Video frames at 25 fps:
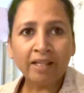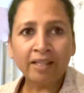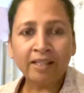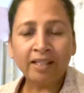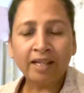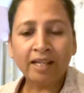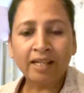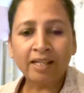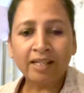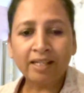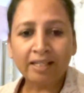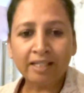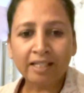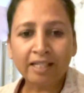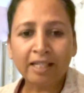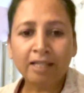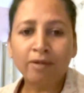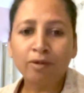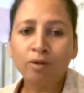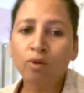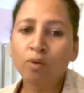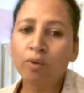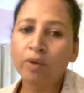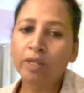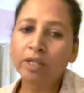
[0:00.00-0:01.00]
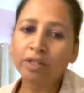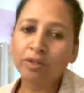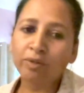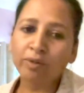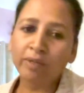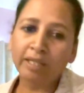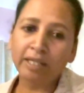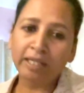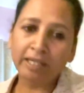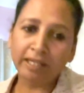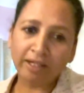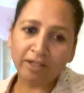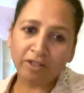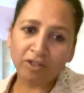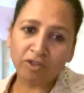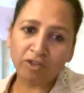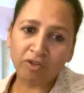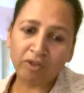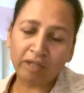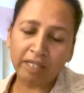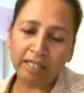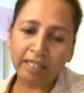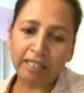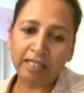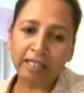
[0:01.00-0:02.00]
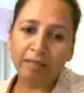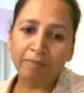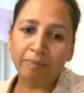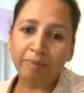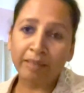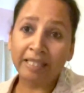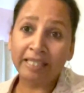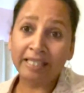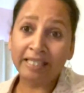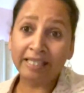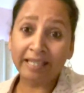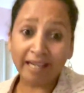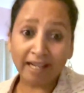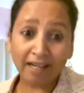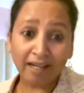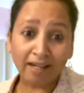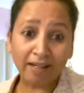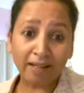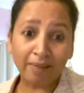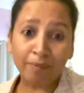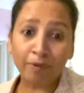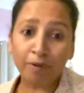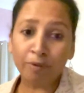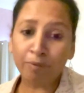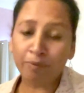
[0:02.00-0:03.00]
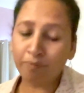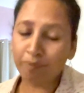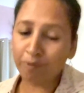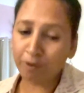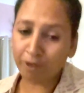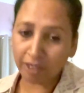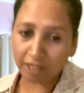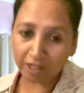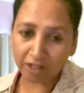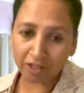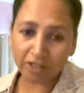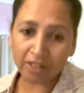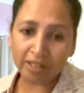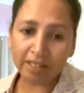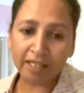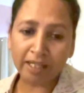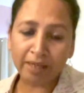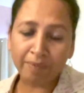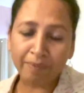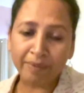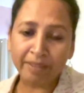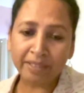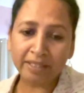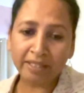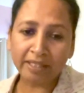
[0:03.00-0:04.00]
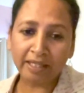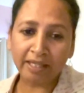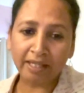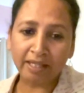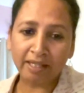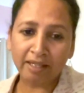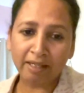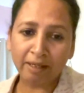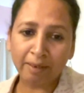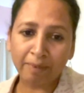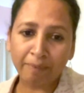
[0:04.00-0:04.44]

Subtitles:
that it can go into an industry, it can be scaled up, the production can be scaled